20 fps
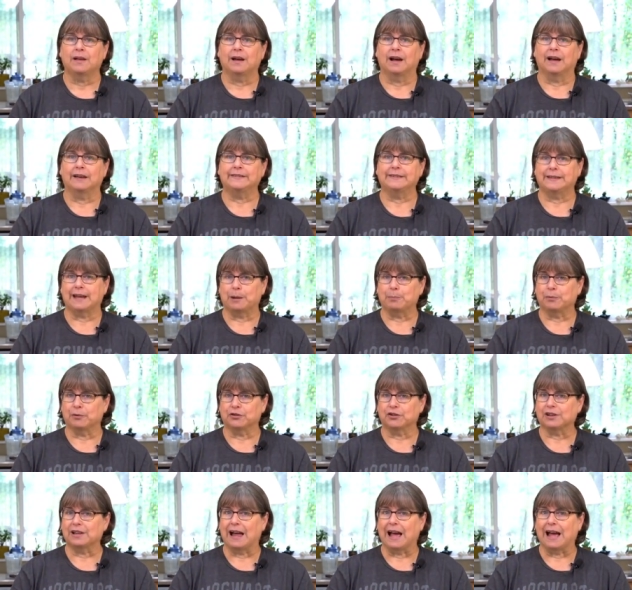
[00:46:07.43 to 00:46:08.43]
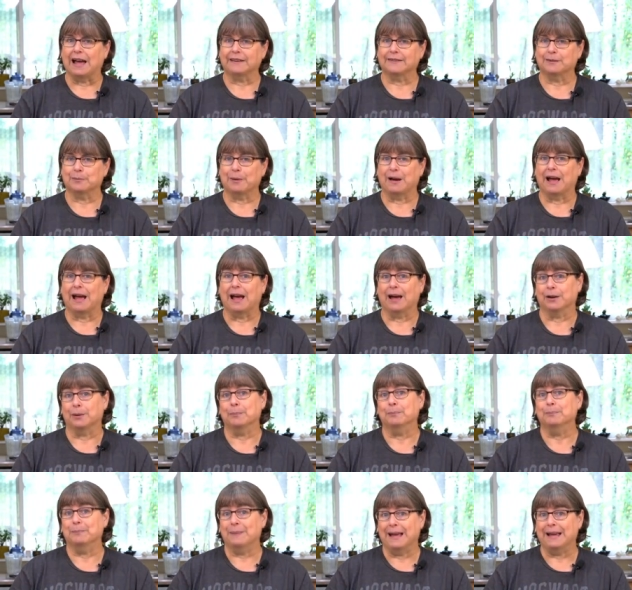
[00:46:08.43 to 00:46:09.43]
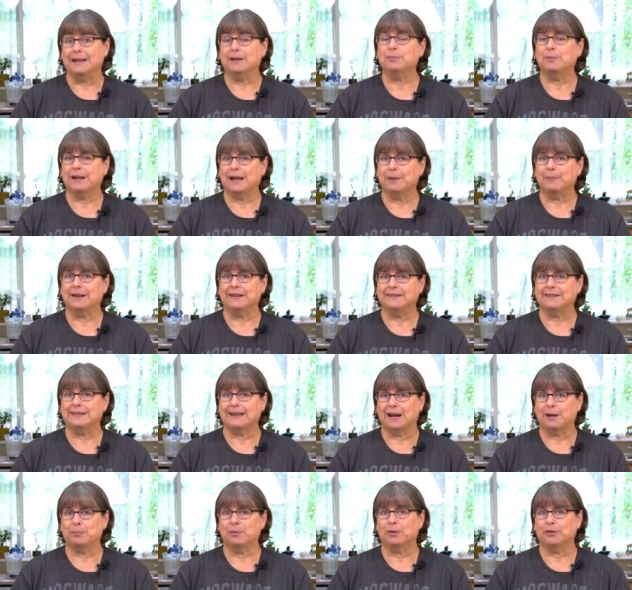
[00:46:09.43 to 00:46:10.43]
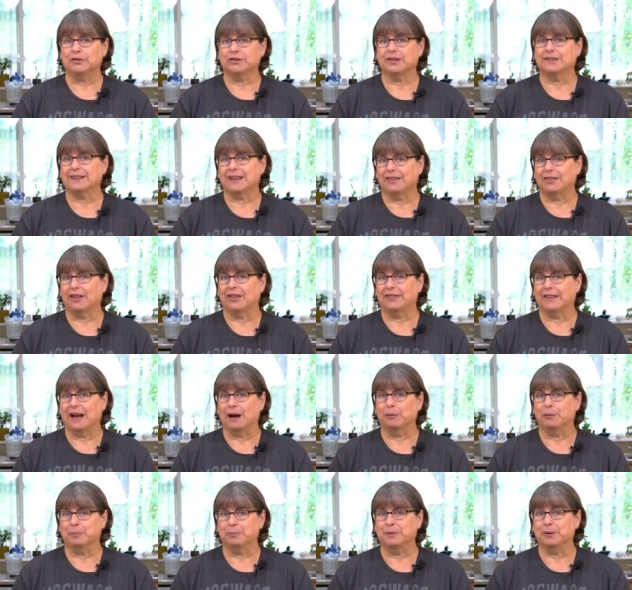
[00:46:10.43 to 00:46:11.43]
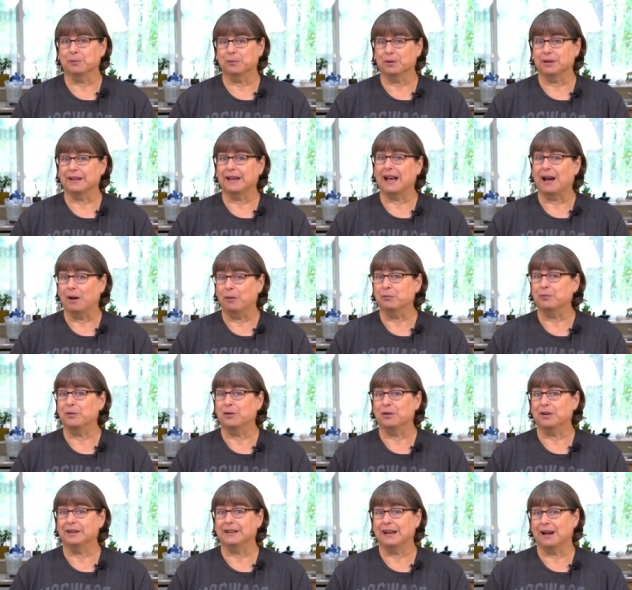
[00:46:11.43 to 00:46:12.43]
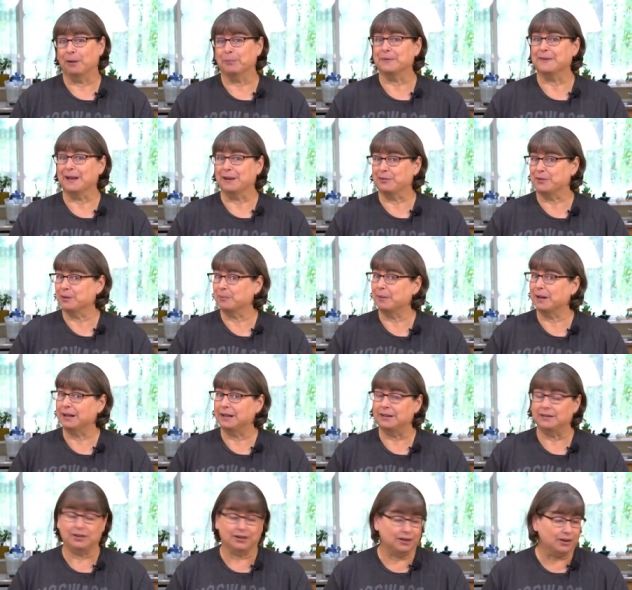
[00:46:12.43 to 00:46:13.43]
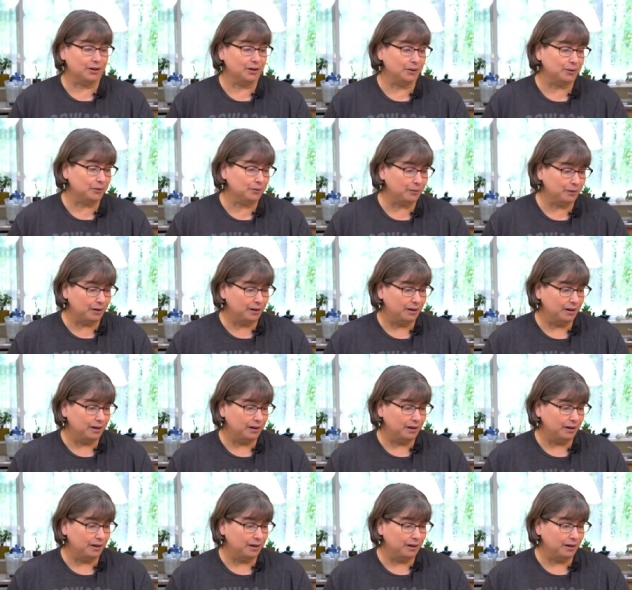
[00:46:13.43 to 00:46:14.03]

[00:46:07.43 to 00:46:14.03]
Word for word: a staples class about how to make plant-based staples because I thought that would be really helpful and help save some money too.